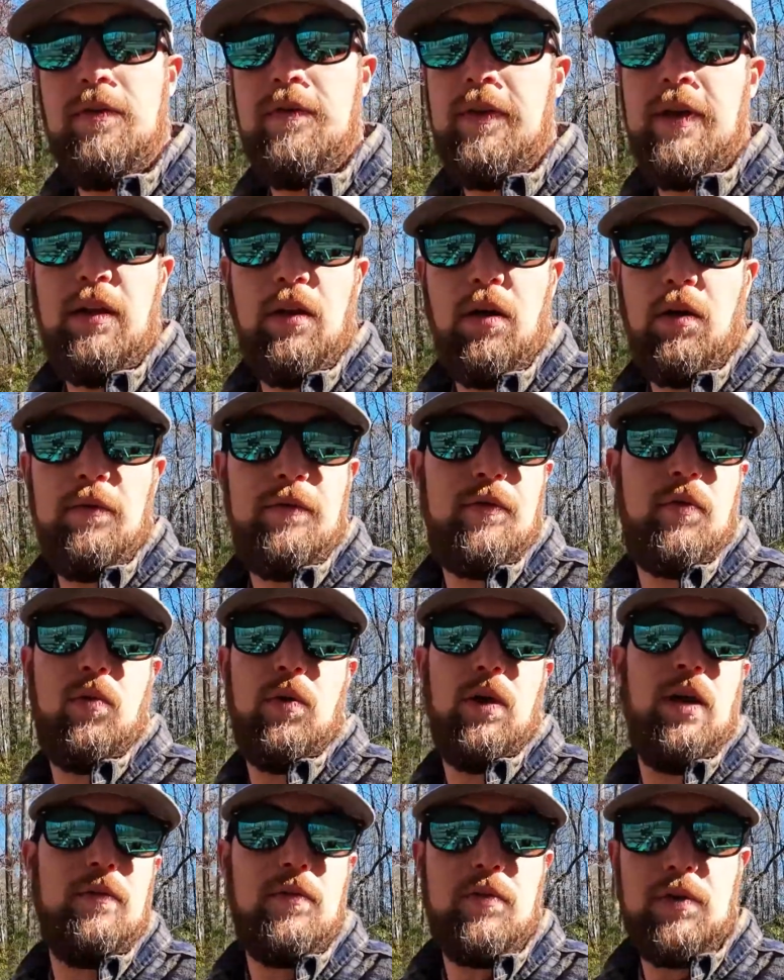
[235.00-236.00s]
feet long for
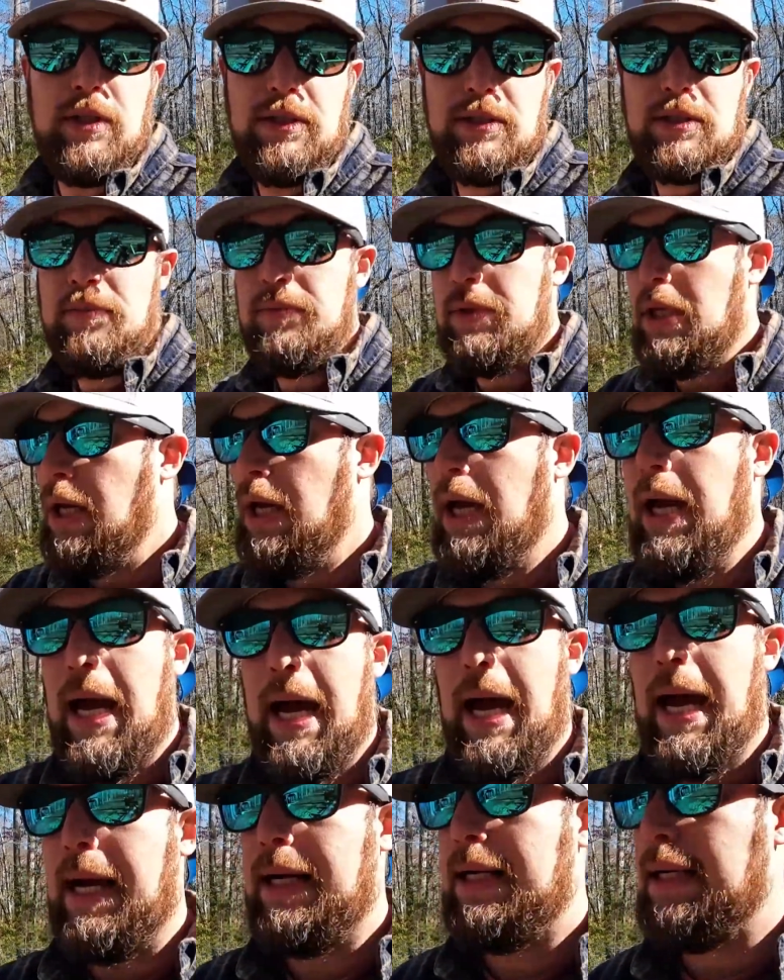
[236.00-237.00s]
whatever reason,
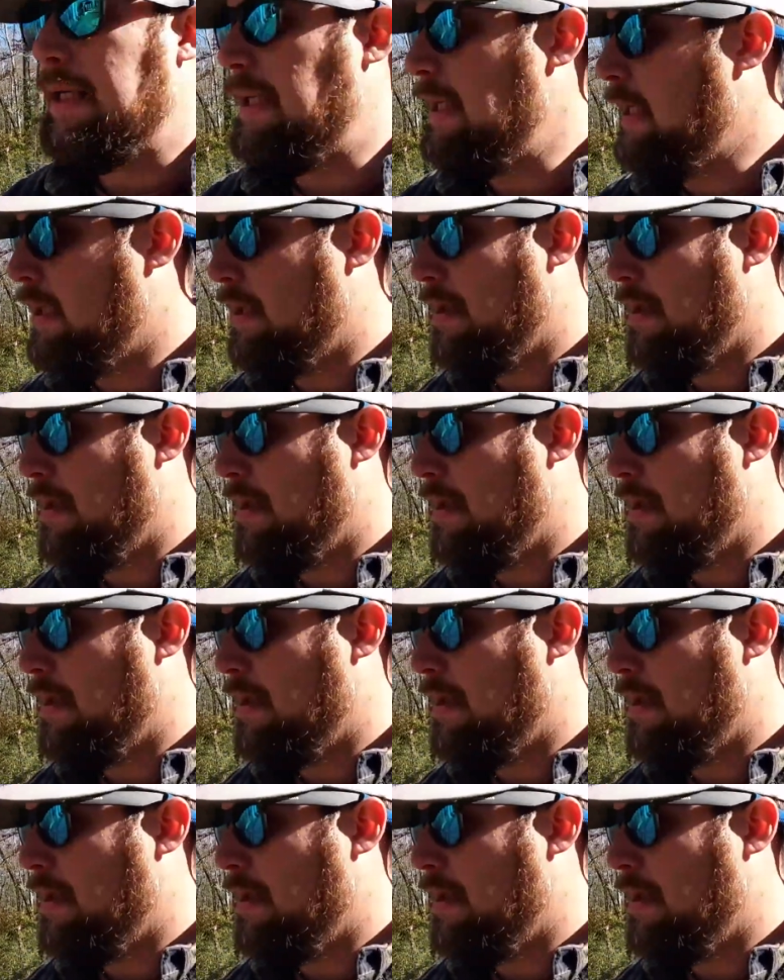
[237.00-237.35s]
I can get